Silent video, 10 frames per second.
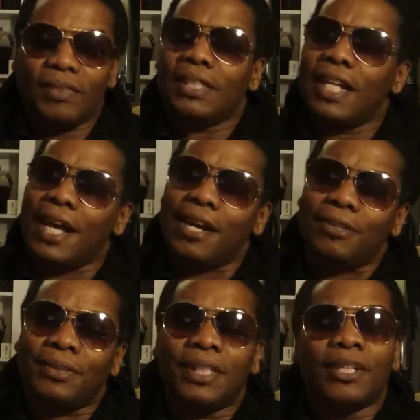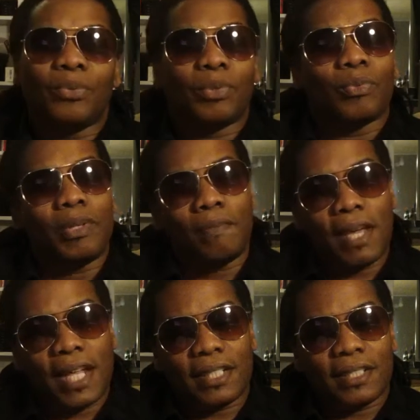Now, when we
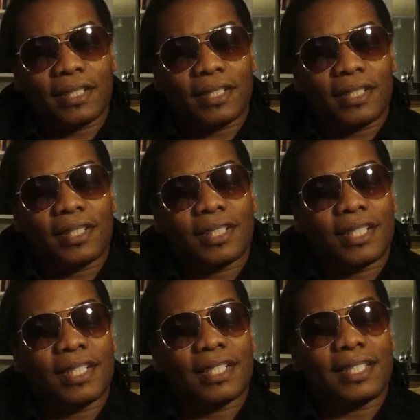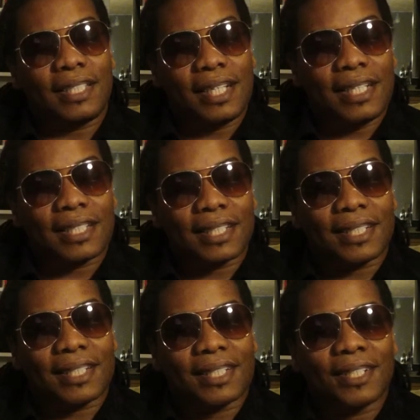met in the
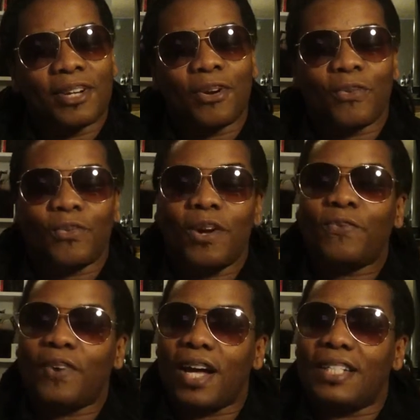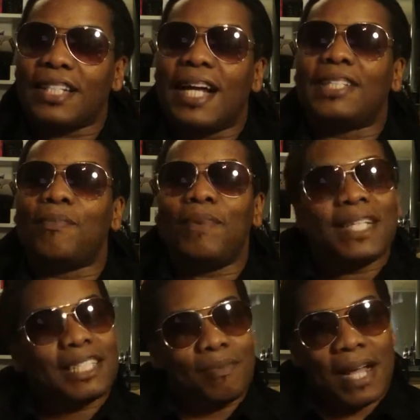season, Rough Riders got the
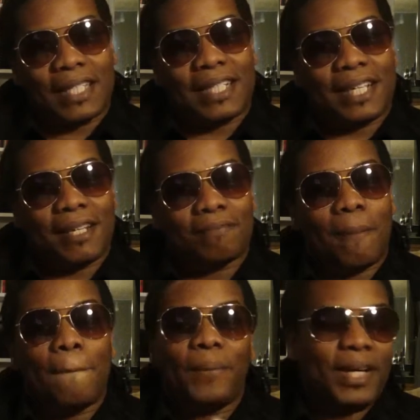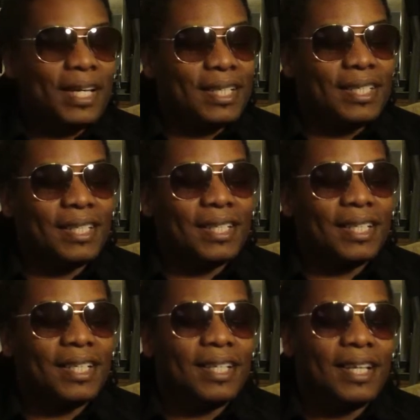best of my team, but
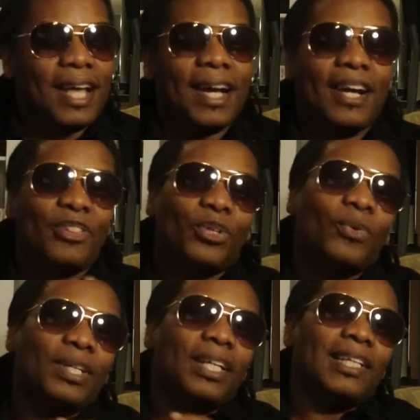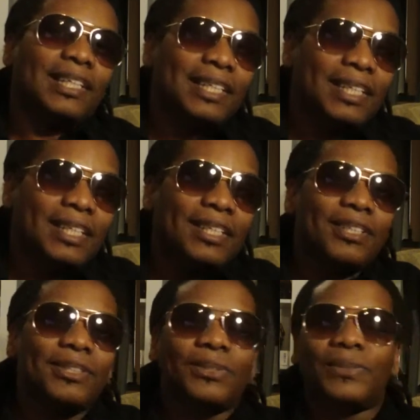I got to throw in a
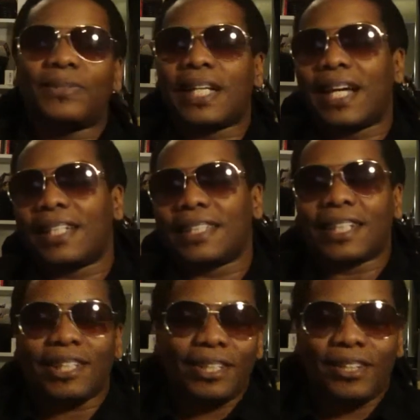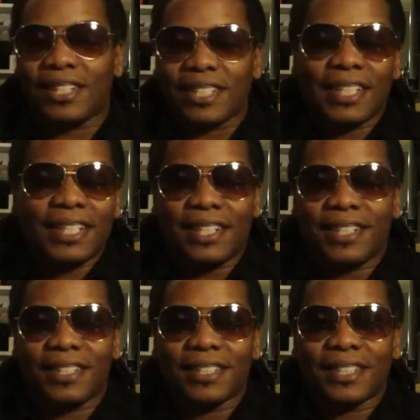little kind of clause
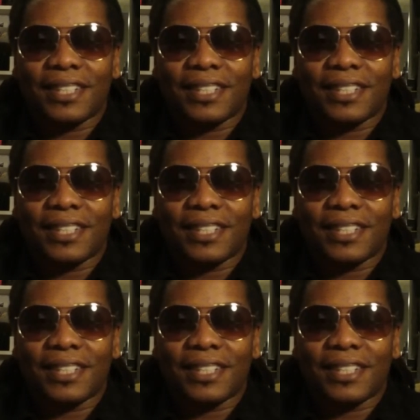there